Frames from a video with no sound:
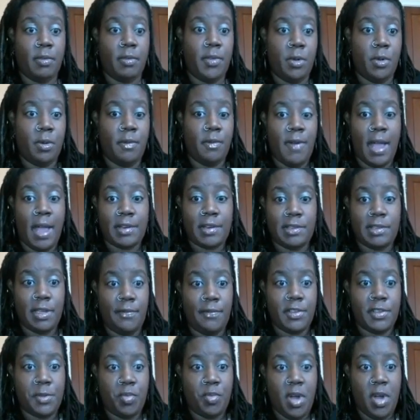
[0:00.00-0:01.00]
review of
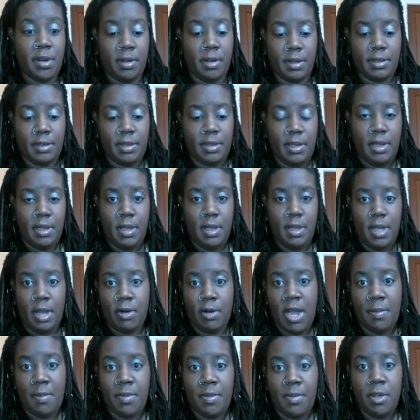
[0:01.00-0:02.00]
this product,
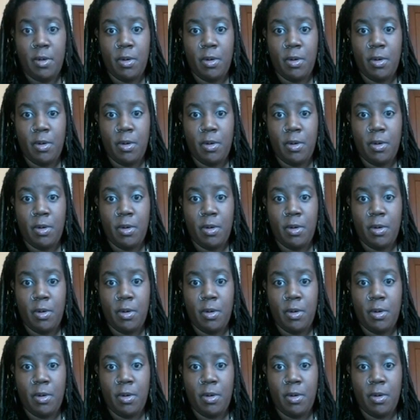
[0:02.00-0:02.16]
grab the